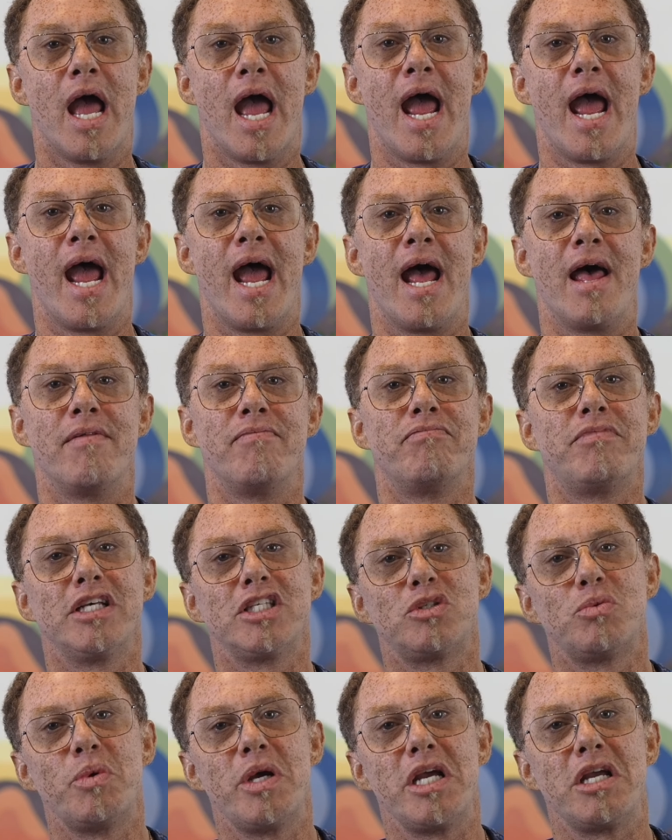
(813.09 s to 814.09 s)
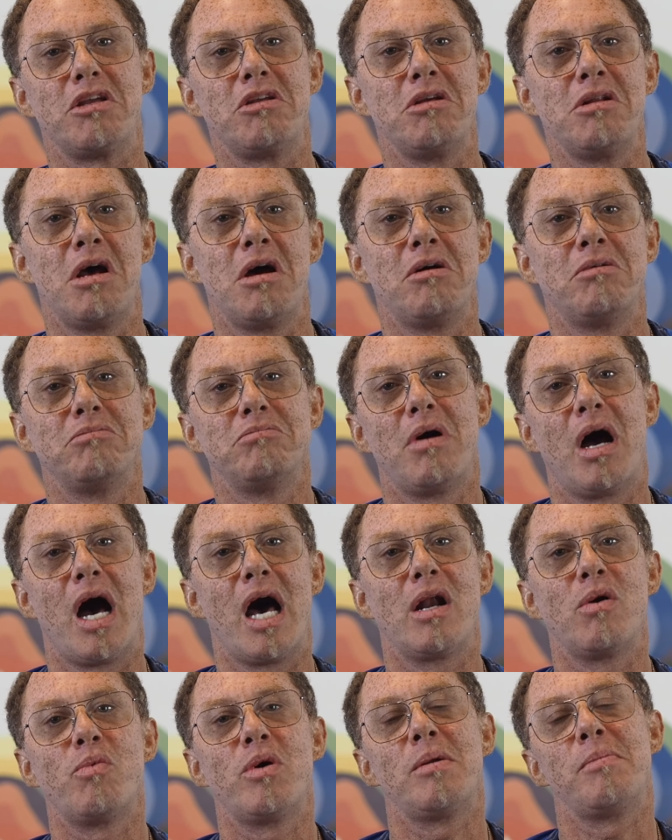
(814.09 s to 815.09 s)
And this week, you know, I
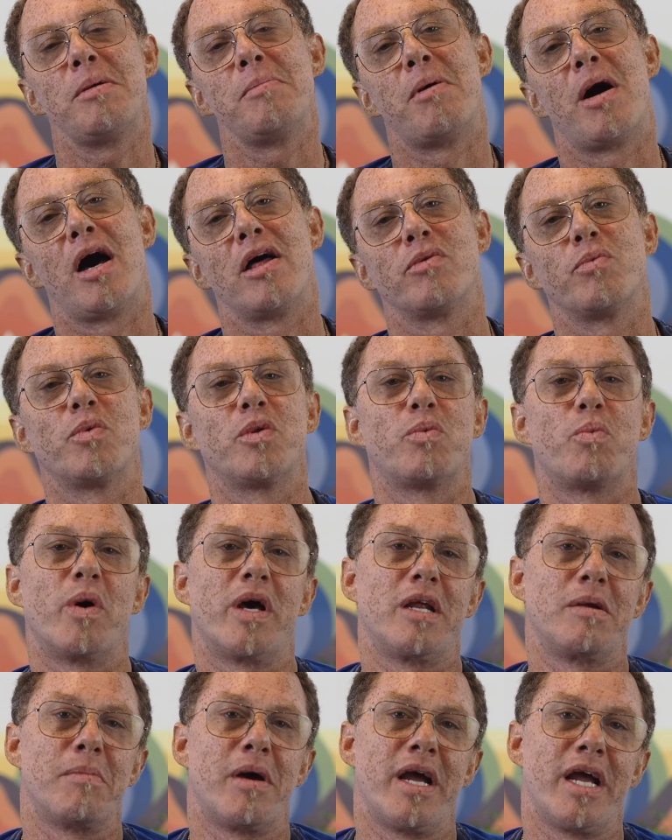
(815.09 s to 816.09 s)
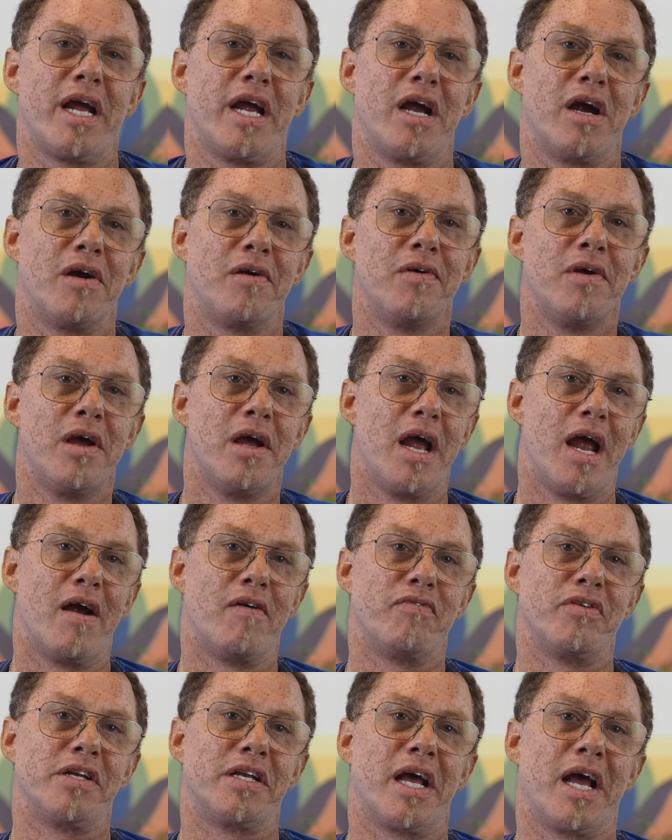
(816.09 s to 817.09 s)
don't wanna be bothered with wetting my hair
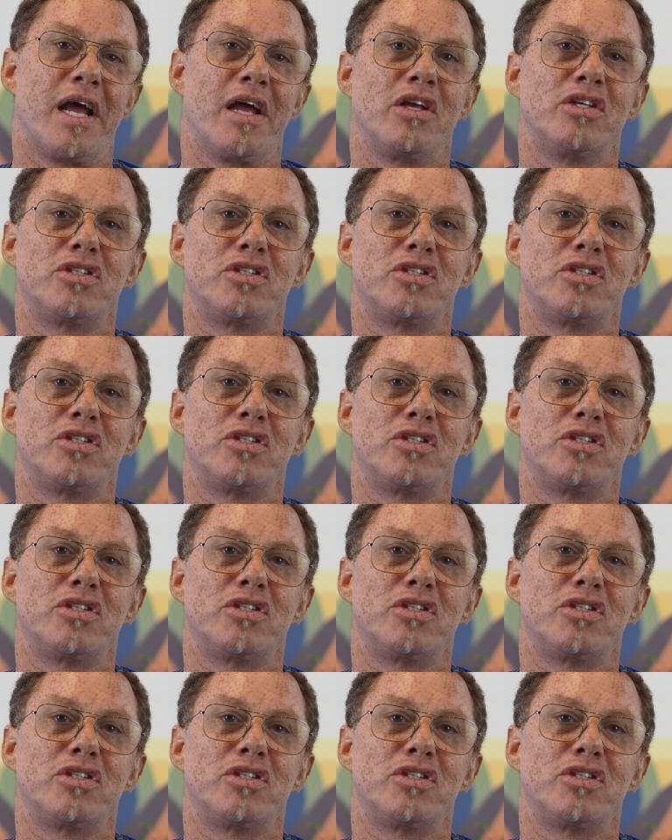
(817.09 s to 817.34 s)
every day.